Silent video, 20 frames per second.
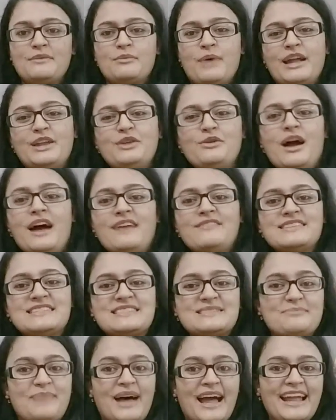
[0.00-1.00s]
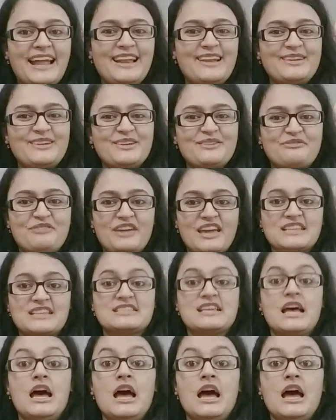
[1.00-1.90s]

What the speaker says: Why do you have a smile on your face?